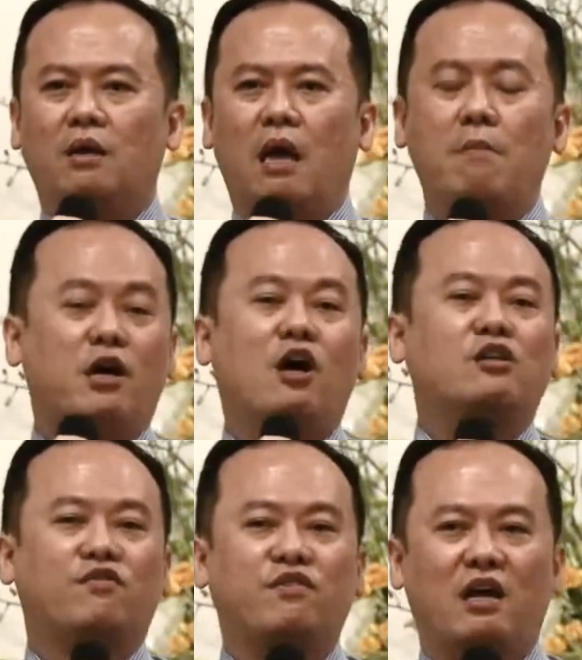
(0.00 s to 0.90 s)
And because
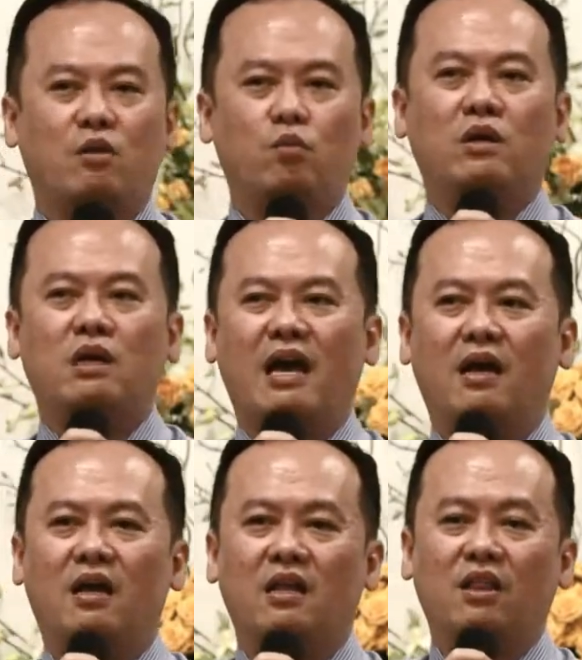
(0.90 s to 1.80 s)
of that, we
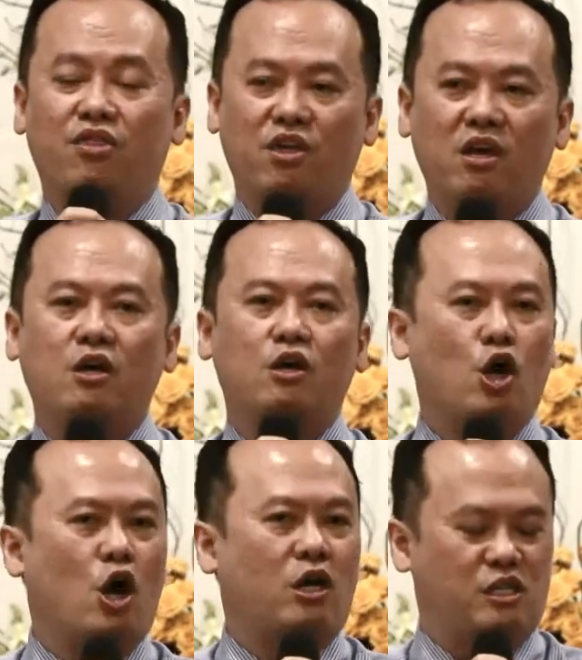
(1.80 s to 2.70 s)
think
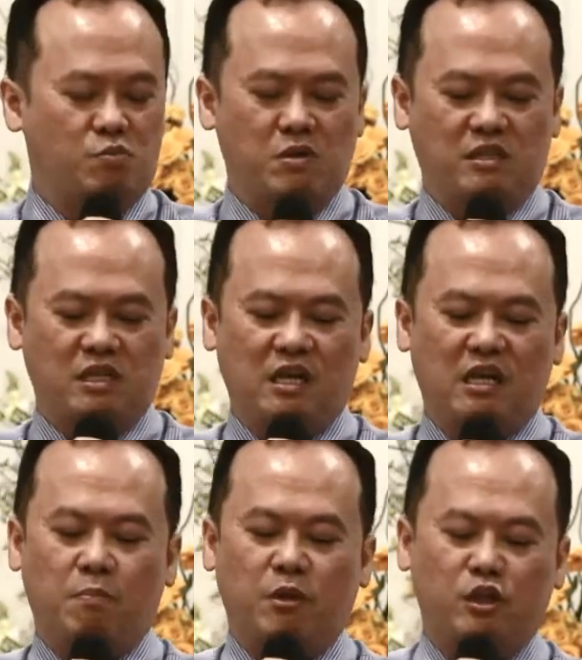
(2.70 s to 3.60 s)
God is missing in
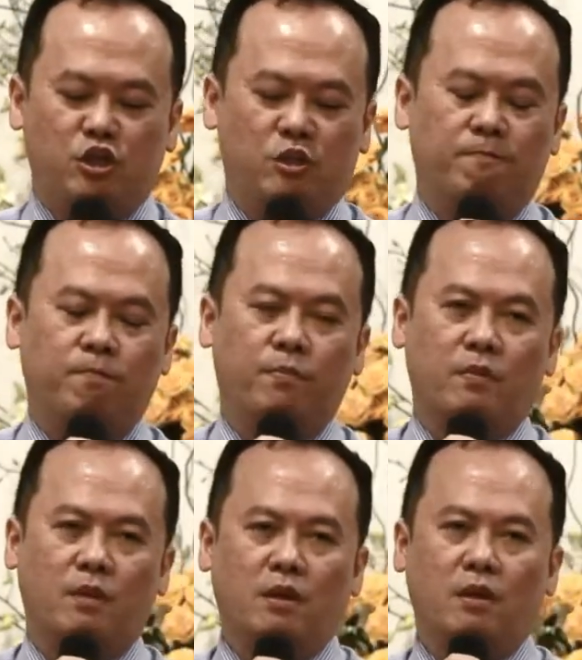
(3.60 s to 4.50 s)
the picture.
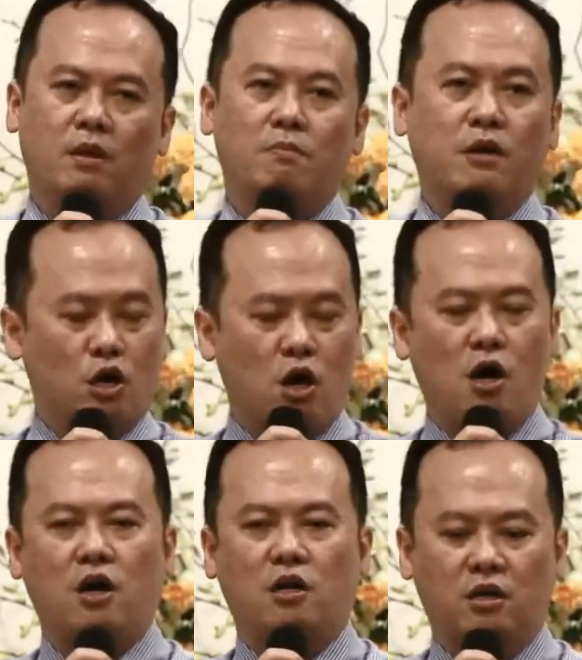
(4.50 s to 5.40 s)
But
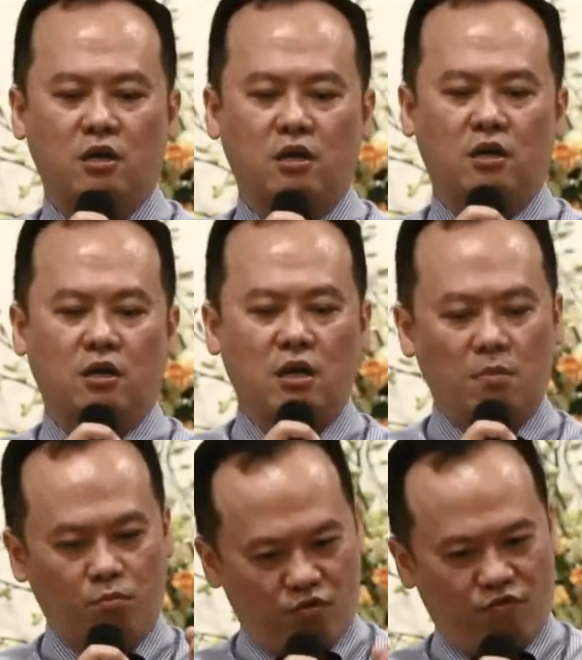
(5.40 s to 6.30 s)
God
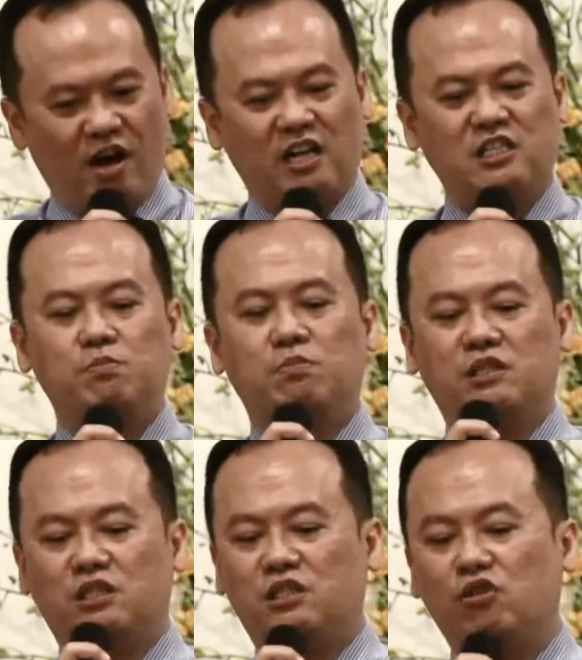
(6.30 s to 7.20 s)
provides
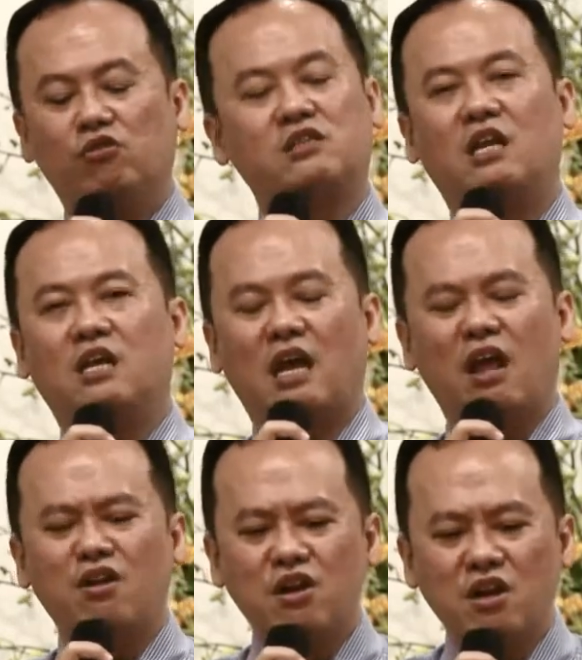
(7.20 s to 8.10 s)
mysteriously,
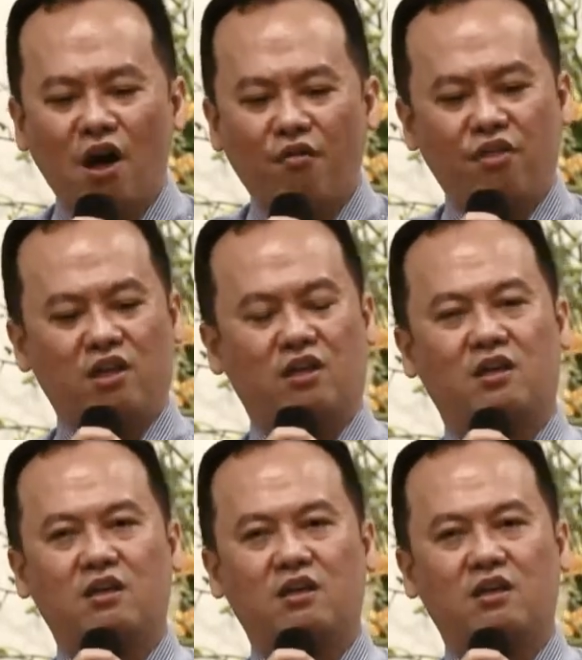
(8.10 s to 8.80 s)
and nothing